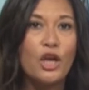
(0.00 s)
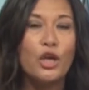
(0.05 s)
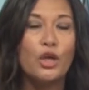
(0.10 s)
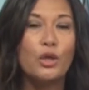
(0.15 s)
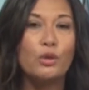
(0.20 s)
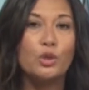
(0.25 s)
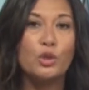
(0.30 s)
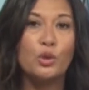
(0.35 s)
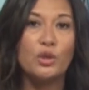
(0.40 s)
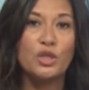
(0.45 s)

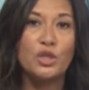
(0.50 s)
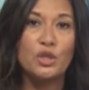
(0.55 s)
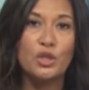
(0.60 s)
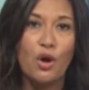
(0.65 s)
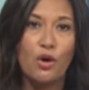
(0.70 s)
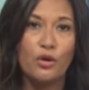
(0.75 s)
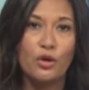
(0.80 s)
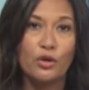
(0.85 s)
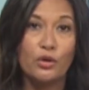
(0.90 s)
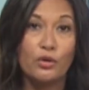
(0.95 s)
who joined
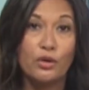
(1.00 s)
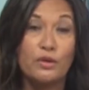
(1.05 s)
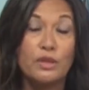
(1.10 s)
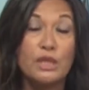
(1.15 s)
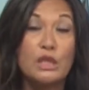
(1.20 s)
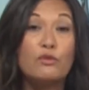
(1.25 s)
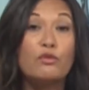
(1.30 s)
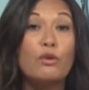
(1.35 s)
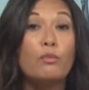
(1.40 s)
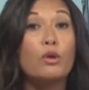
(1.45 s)
Saga
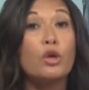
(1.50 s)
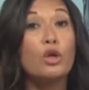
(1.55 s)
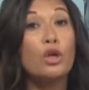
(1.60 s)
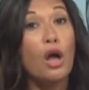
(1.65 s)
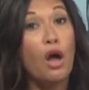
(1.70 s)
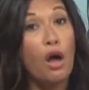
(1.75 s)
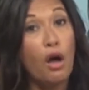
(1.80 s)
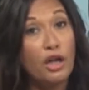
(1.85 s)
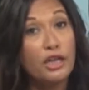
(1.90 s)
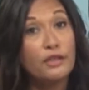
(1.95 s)
Cruises from
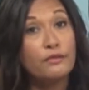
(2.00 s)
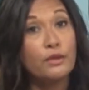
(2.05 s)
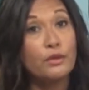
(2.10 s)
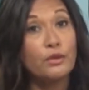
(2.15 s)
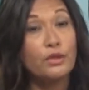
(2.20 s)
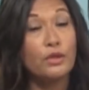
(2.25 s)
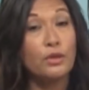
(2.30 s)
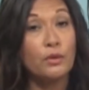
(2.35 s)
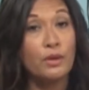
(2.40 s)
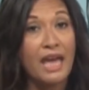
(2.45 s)
Carnival
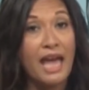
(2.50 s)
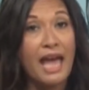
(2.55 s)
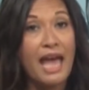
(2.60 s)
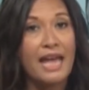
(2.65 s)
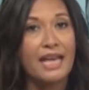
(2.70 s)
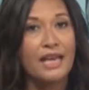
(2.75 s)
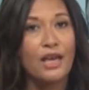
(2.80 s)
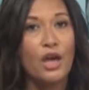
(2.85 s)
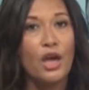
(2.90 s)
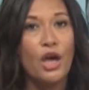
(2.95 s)

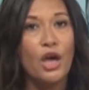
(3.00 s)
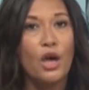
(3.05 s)
UK,